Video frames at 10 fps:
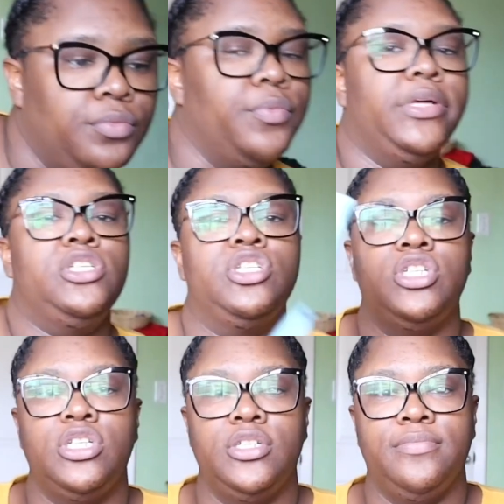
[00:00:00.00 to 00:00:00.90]

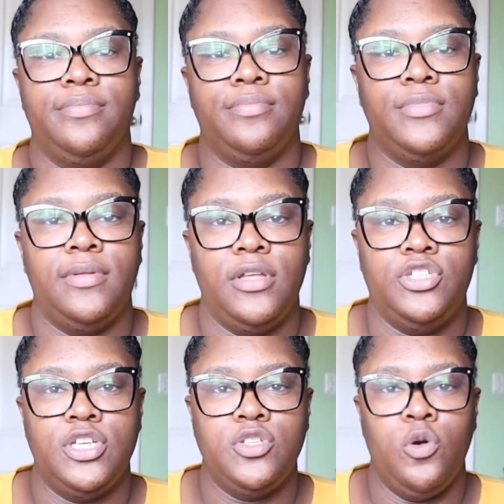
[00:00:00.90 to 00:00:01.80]
which
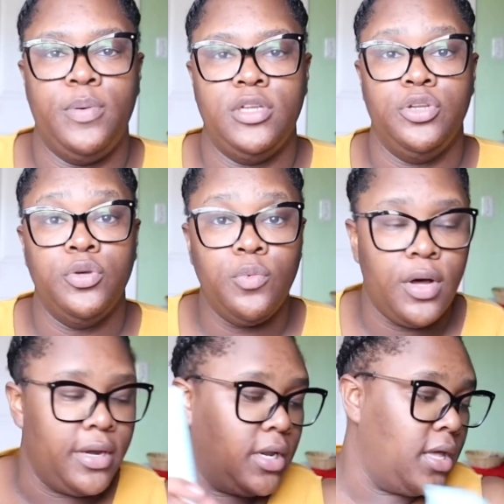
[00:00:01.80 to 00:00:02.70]
just opened a new
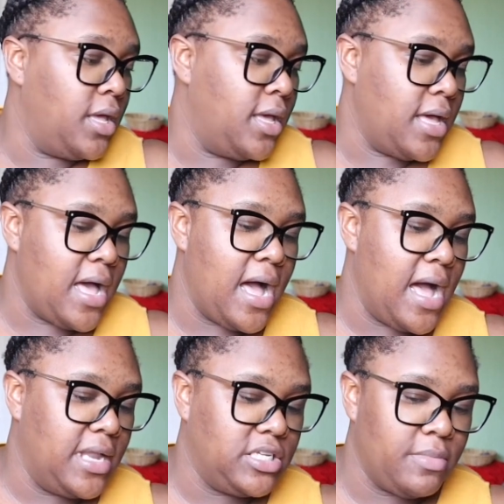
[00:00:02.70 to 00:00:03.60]
one,
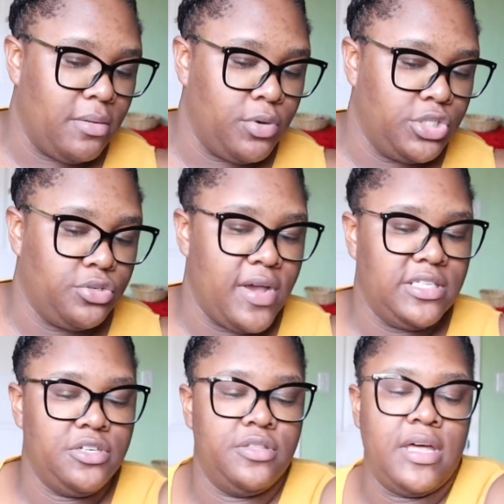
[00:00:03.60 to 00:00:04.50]
and my
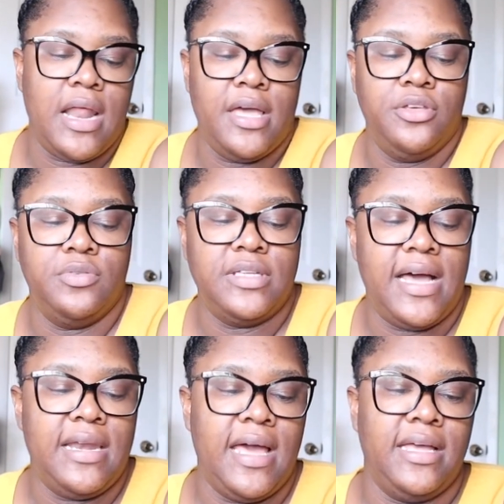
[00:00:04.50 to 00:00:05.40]
moisturizer that I use
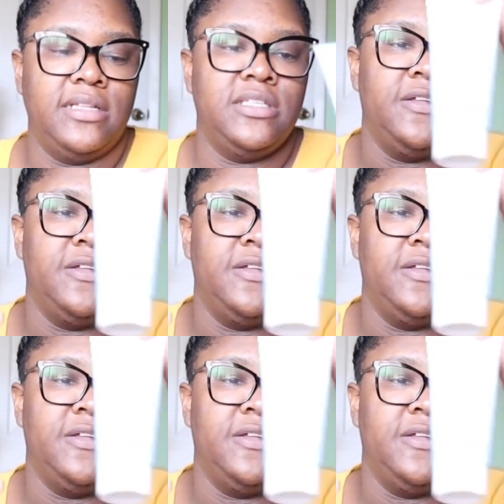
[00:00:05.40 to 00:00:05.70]
at night,